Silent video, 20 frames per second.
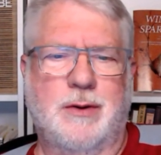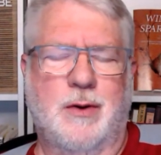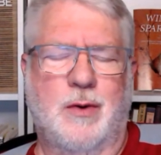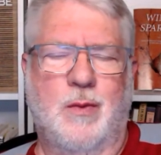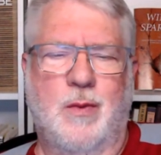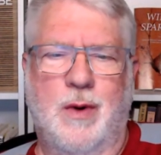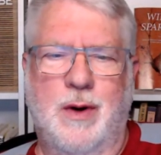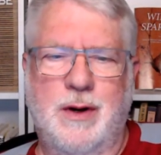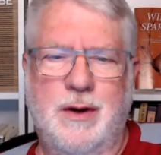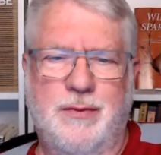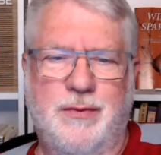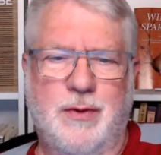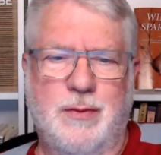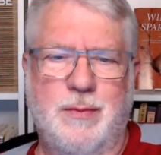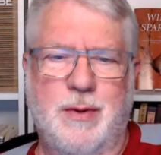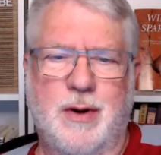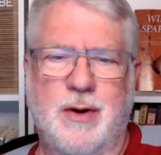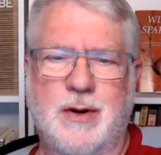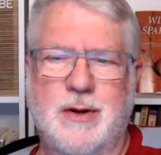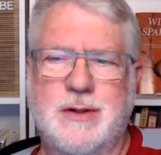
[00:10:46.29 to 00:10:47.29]
They're wonderful
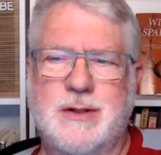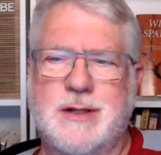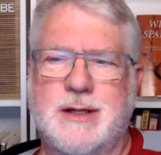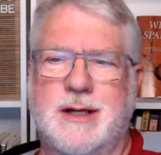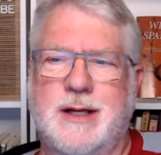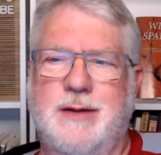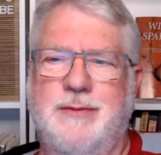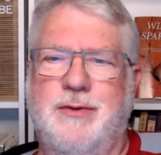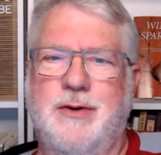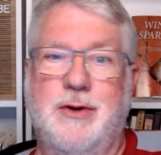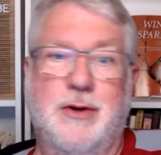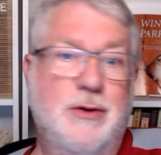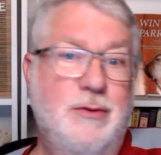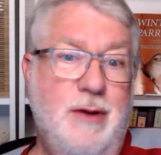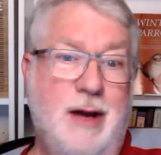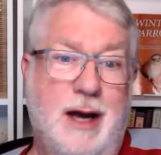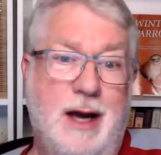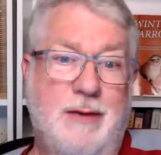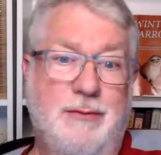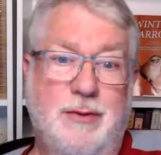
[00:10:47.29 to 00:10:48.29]
birds, and if you do
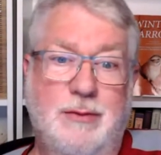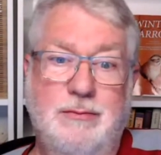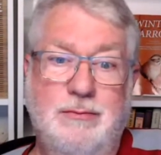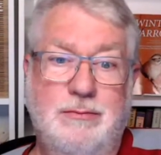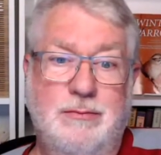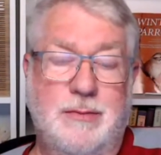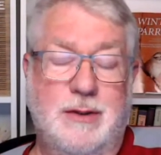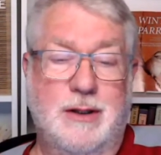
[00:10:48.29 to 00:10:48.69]
have them,